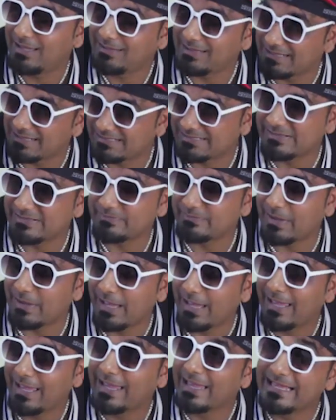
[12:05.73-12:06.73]
ya Simba.
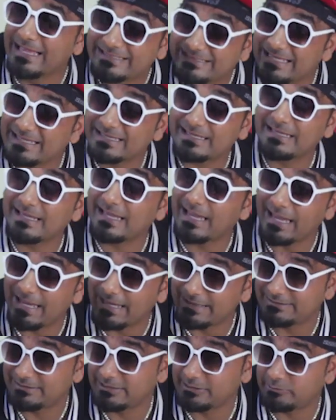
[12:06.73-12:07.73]
Attacking
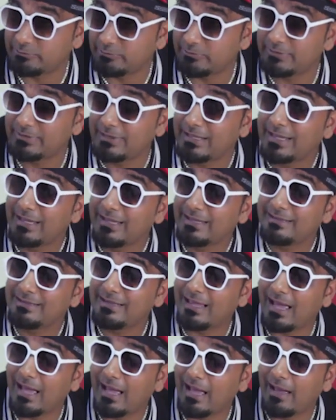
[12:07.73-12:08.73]
attitude
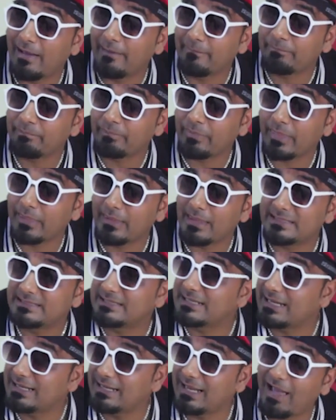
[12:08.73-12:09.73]
ya
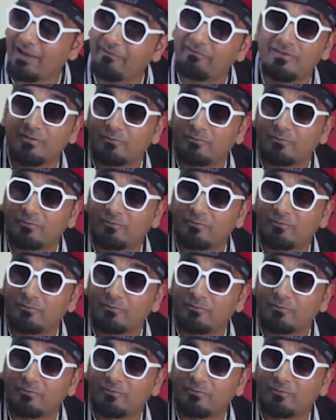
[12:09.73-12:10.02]
second half